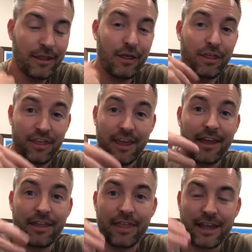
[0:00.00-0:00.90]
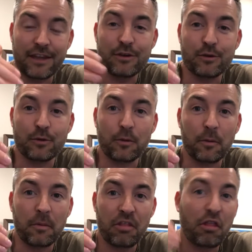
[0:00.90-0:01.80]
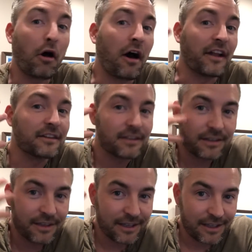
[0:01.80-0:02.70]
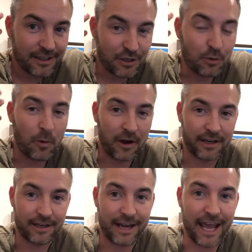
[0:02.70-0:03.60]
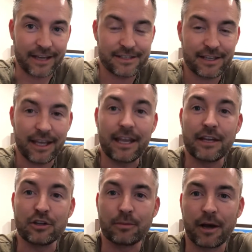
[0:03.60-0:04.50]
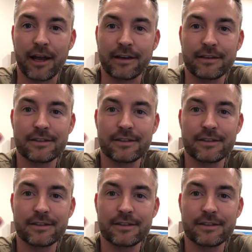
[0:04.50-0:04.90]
the thing that you thought you wanted next in your mind.